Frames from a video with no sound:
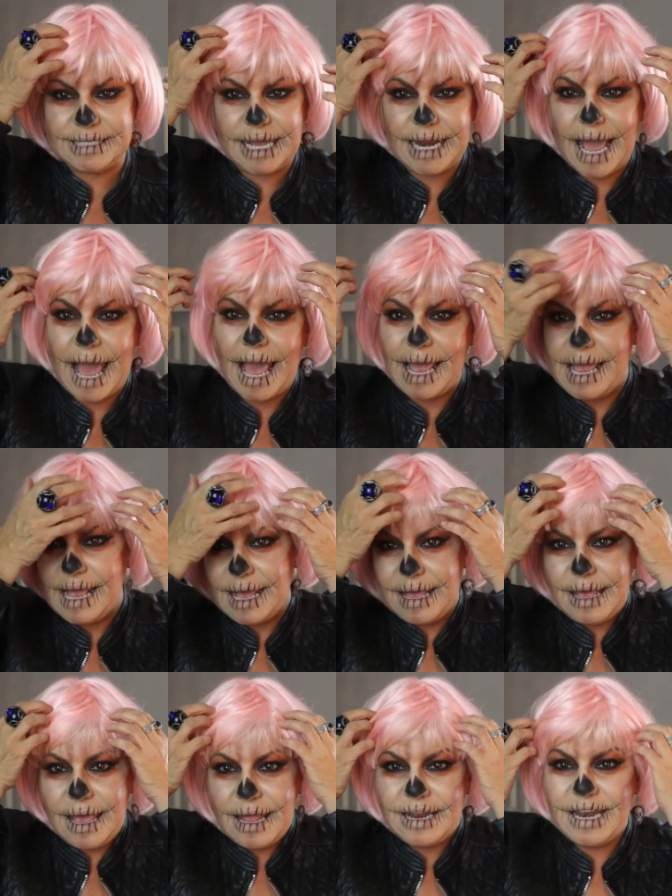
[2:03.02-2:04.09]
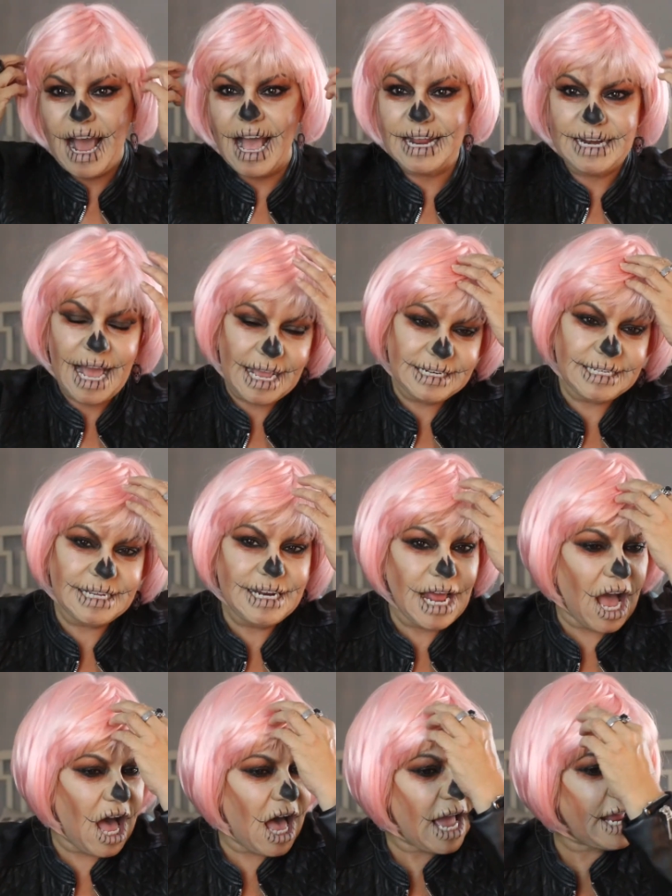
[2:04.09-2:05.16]
today.
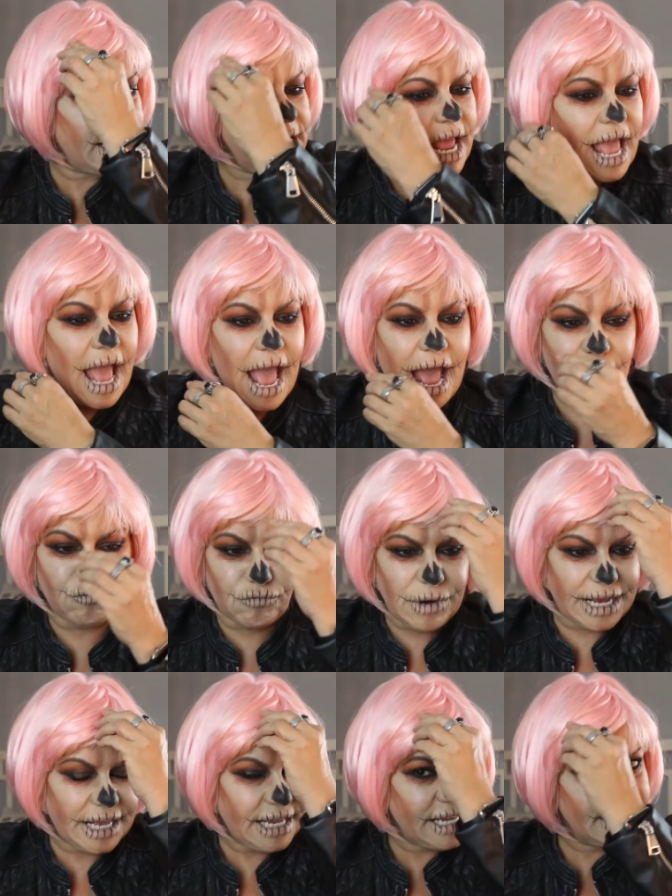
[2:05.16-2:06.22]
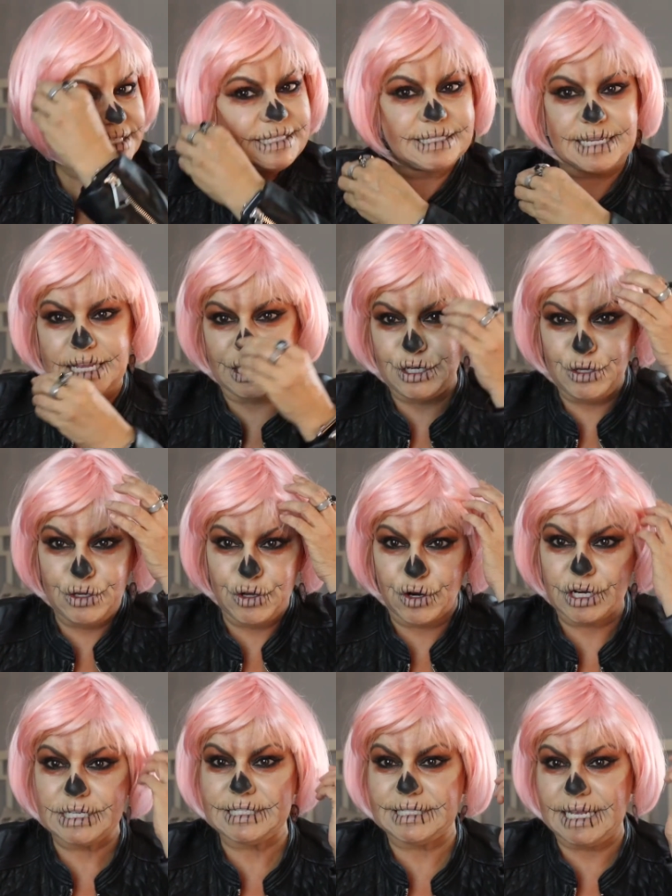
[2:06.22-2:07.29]
$9.99 at Ricky's in New
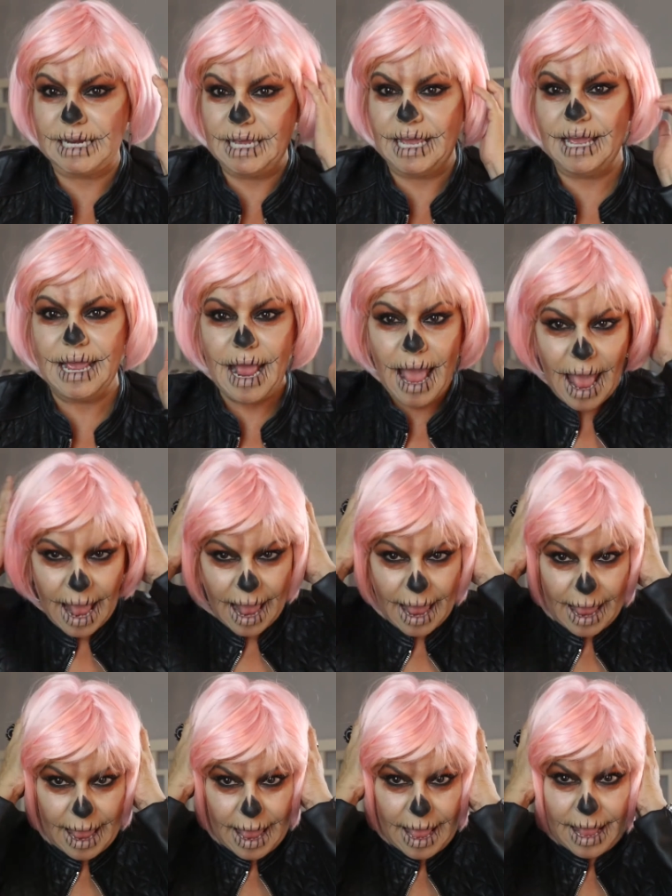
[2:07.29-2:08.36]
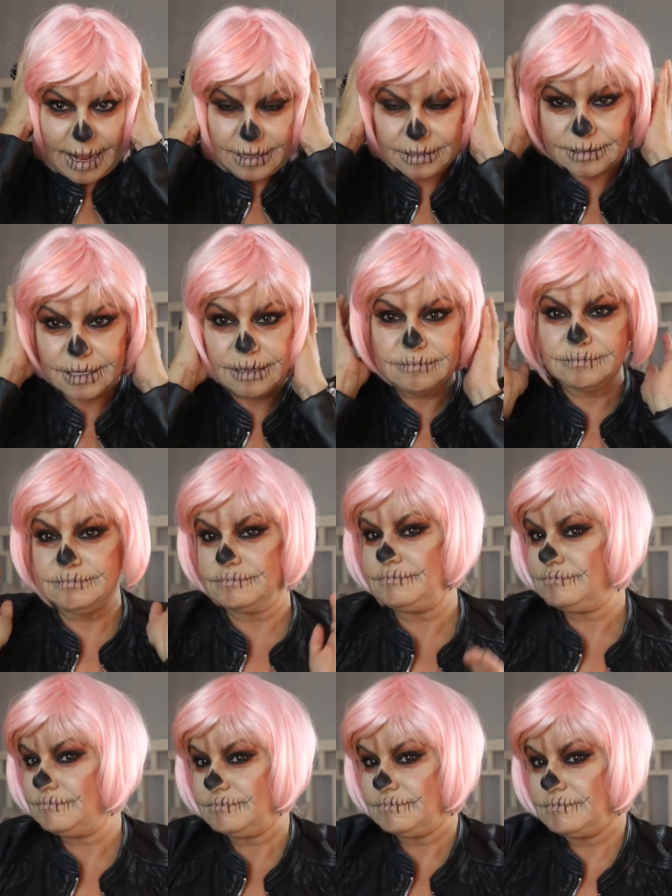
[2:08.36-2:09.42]
York City and
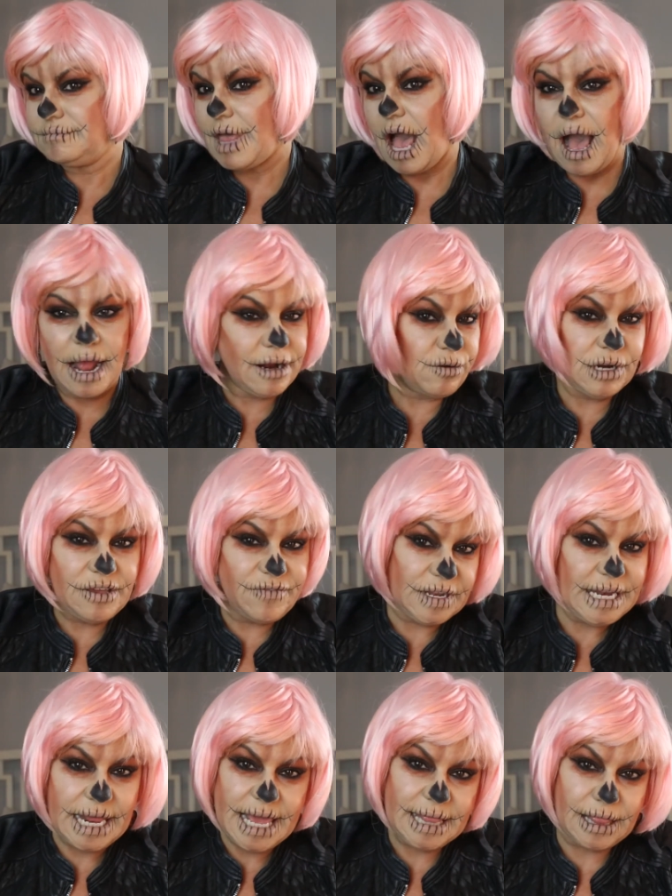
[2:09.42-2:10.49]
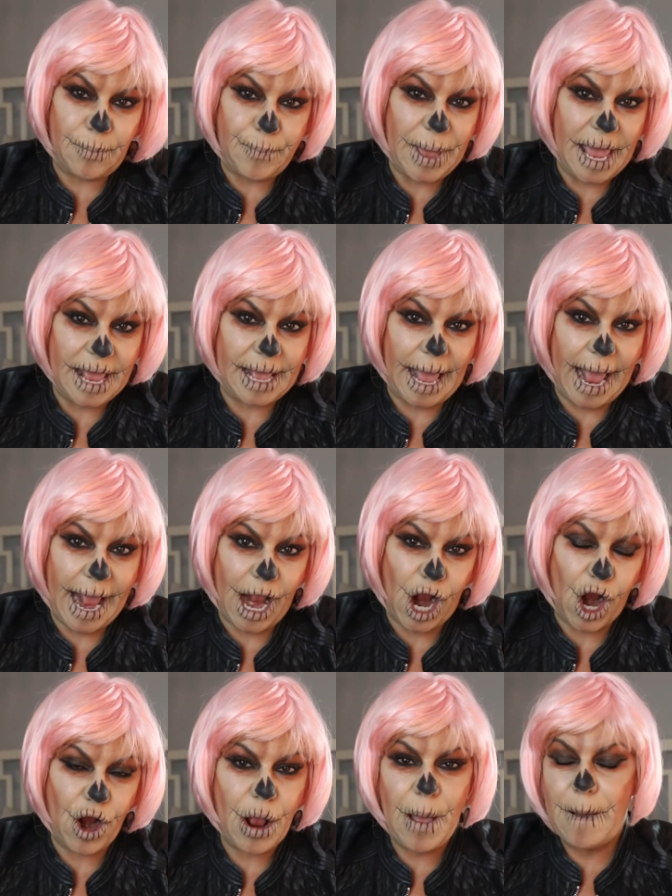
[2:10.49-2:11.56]
I don't even need the pink
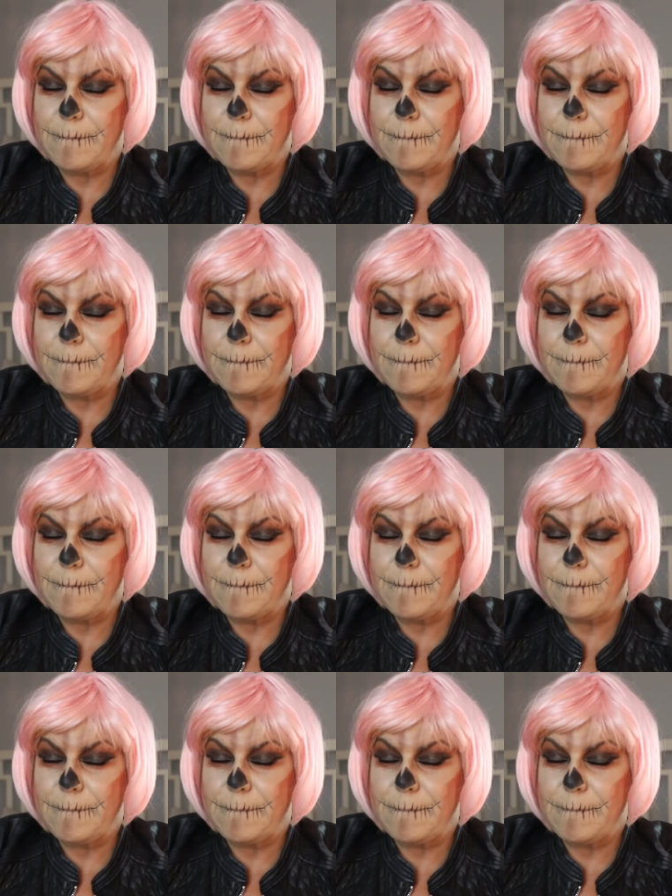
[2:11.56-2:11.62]
hair.